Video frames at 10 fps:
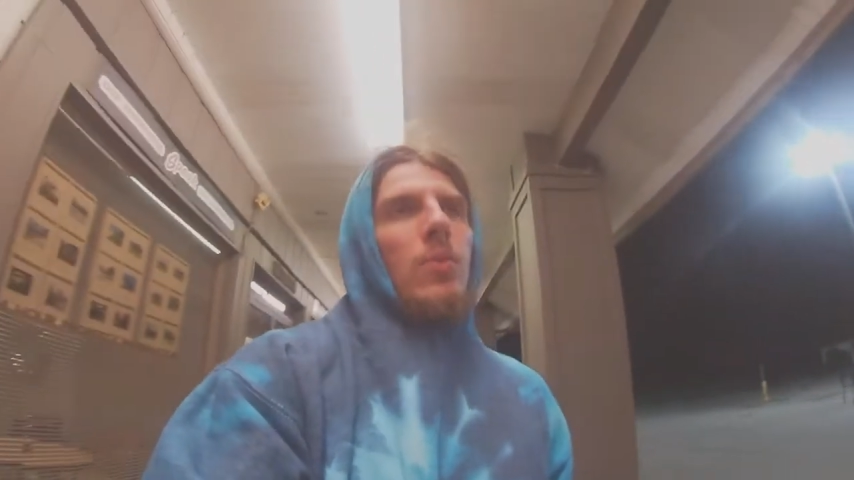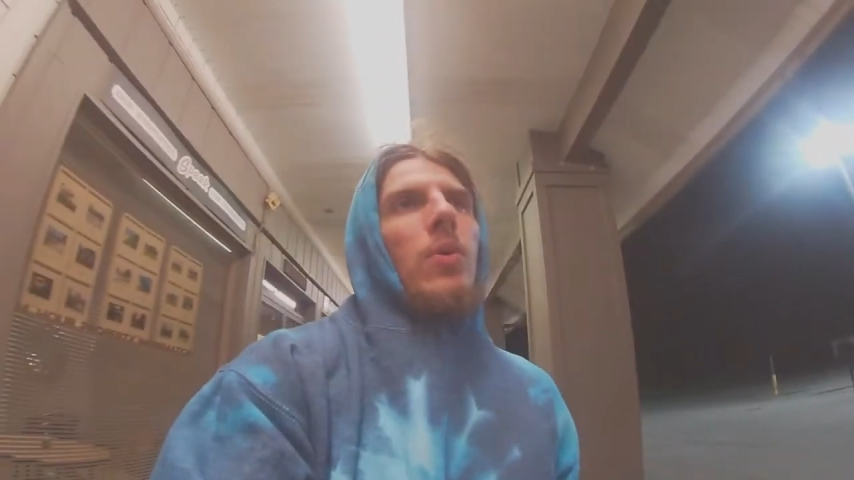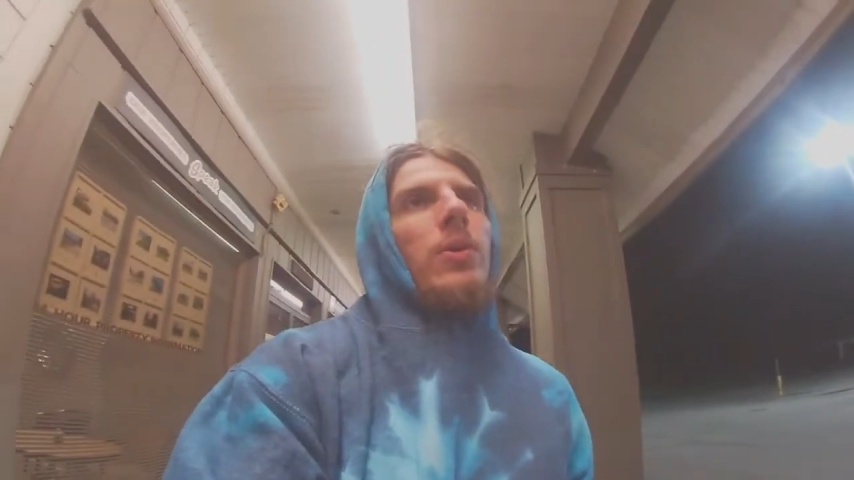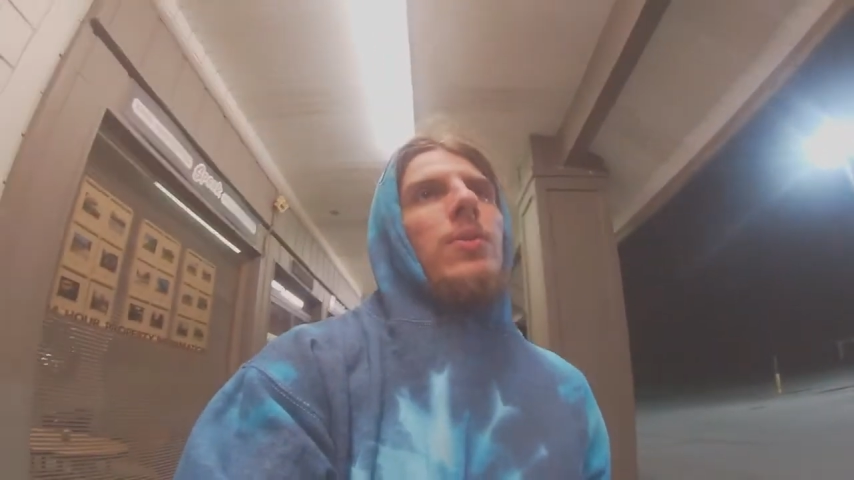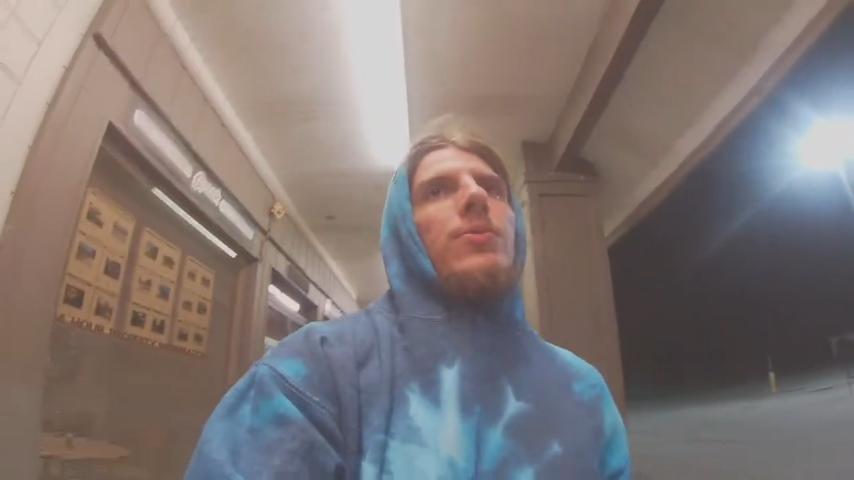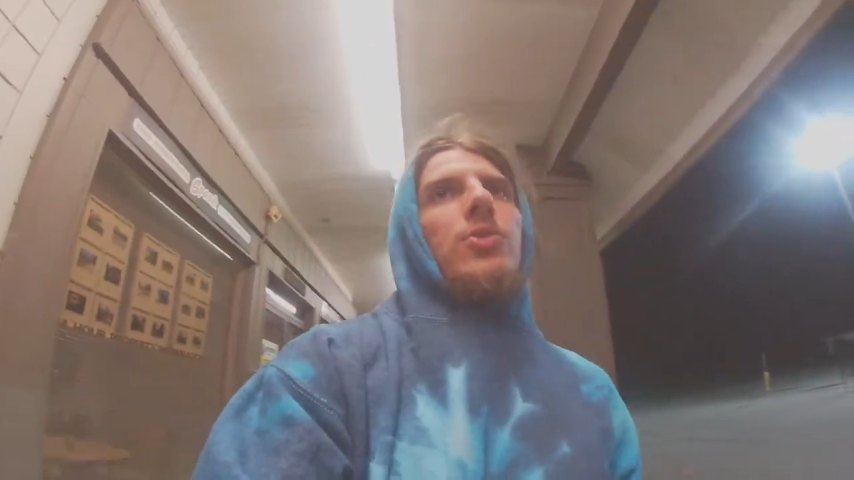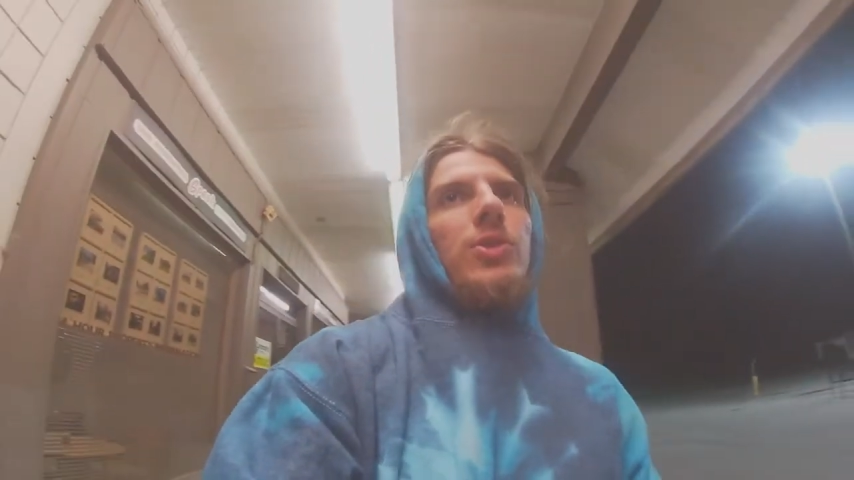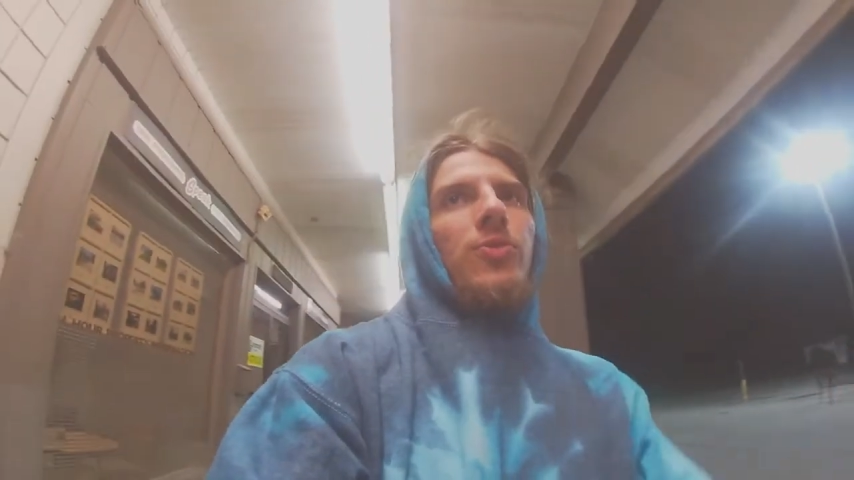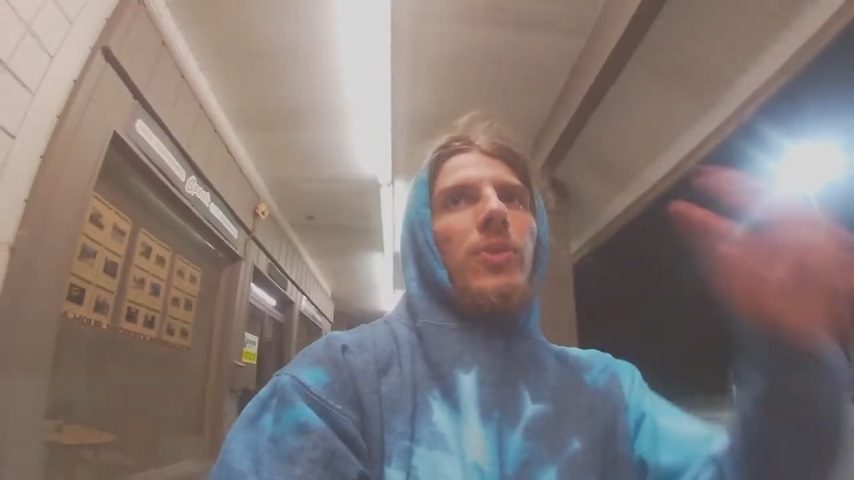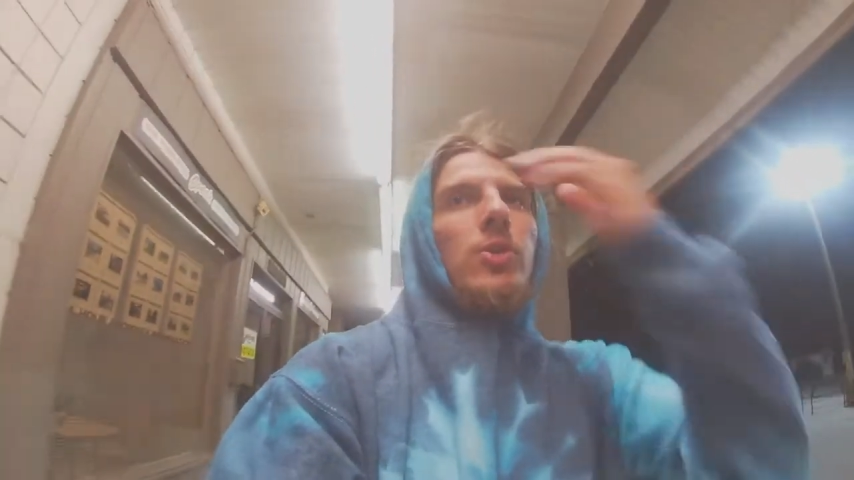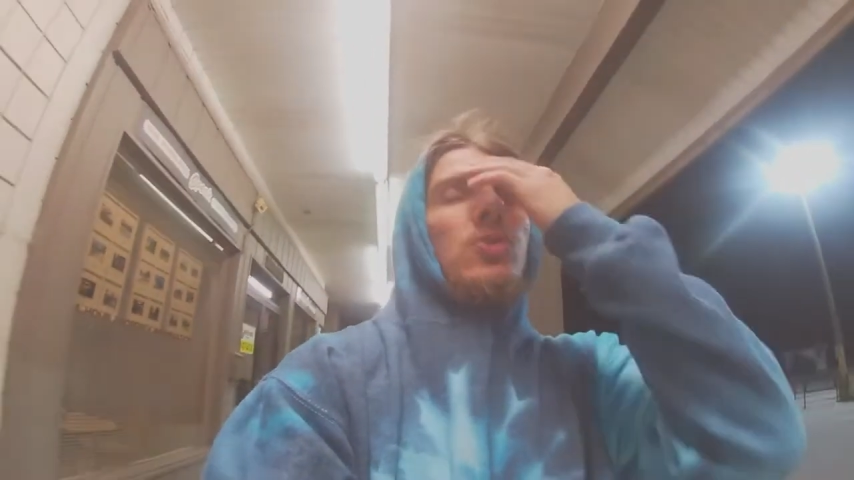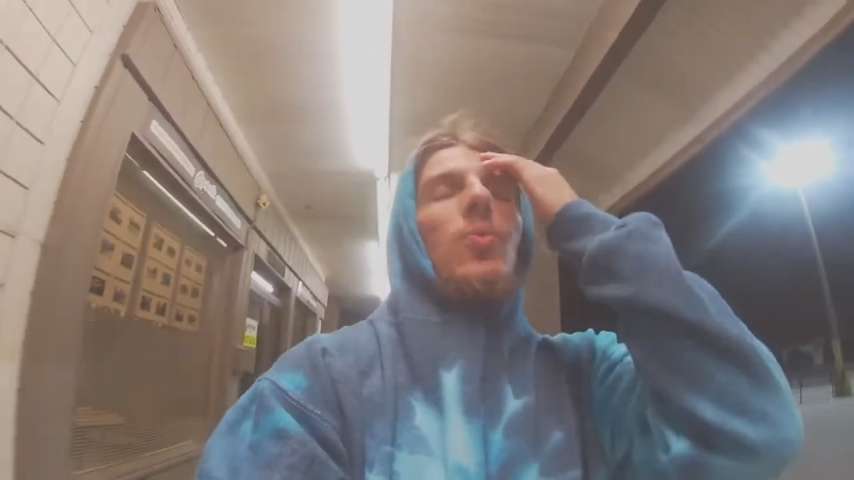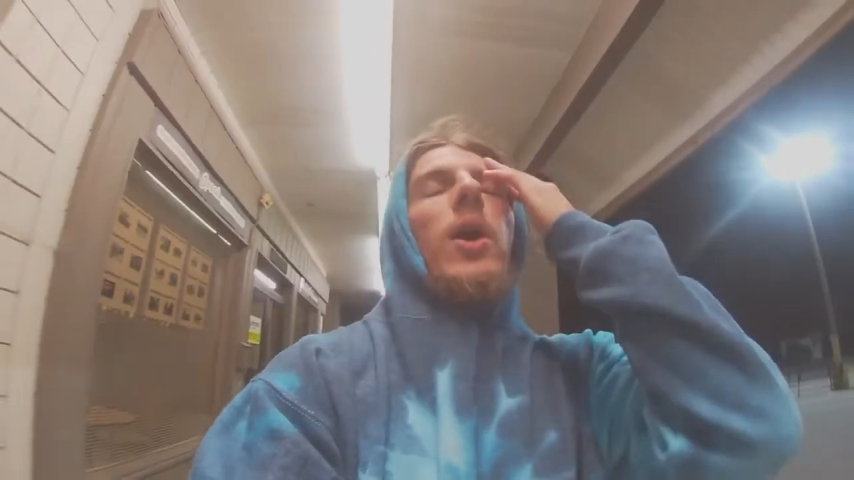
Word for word: What you've just finished